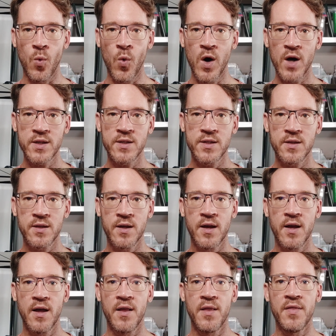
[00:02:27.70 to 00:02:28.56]
watt,
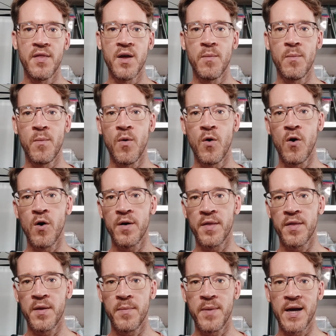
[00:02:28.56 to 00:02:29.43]
the more
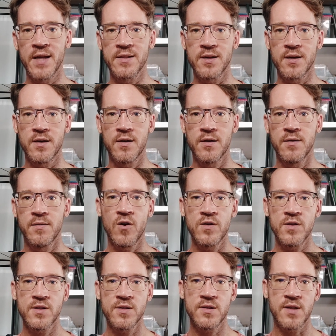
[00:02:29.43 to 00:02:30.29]
the better.
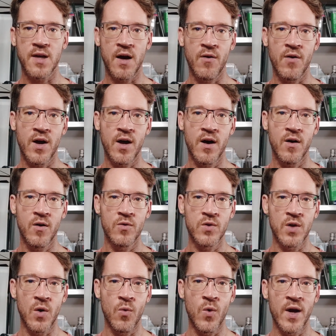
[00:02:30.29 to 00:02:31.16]
Costs
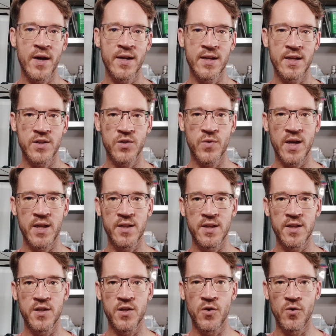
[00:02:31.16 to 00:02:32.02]
around
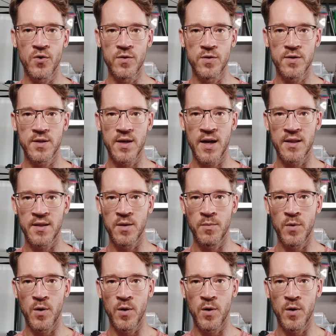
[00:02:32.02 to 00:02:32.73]
120 euros at the